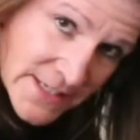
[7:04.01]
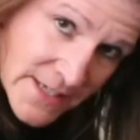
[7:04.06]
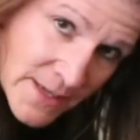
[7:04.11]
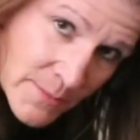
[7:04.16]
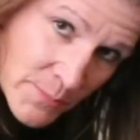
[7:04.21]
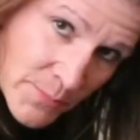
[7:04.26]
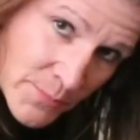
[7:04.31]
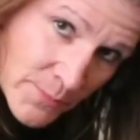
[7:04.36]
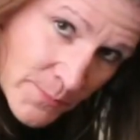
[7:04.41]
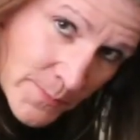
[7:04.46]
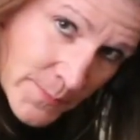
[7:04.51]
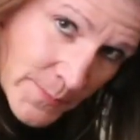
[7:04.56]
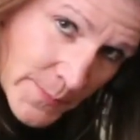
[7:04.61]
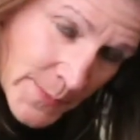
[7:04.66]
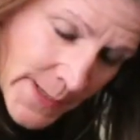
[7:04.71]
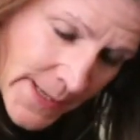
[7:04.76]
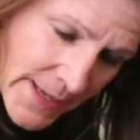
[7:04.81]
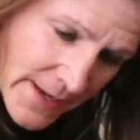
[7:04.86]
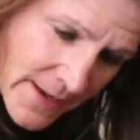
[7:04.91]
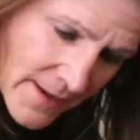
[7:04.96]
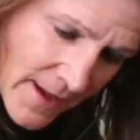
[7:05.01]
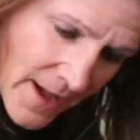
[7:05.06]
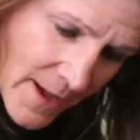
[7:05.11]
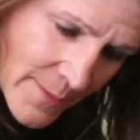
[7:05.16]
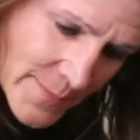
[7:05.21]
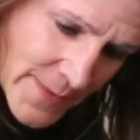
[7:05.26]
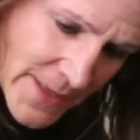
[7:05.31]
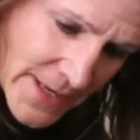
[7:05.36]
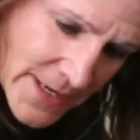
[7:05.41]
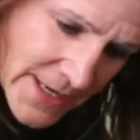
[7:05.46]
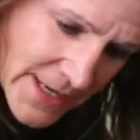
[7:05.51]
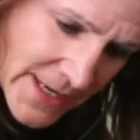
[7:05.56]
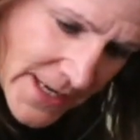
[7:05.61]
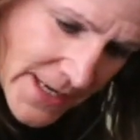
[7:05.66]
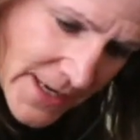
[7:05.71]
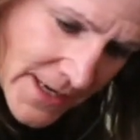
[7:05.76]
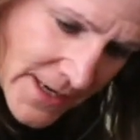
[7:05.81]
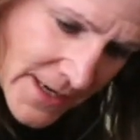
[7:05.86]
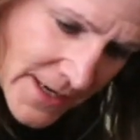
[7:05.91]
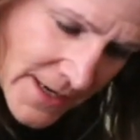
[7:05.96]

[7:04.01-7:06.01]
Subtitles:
to pick up the knee,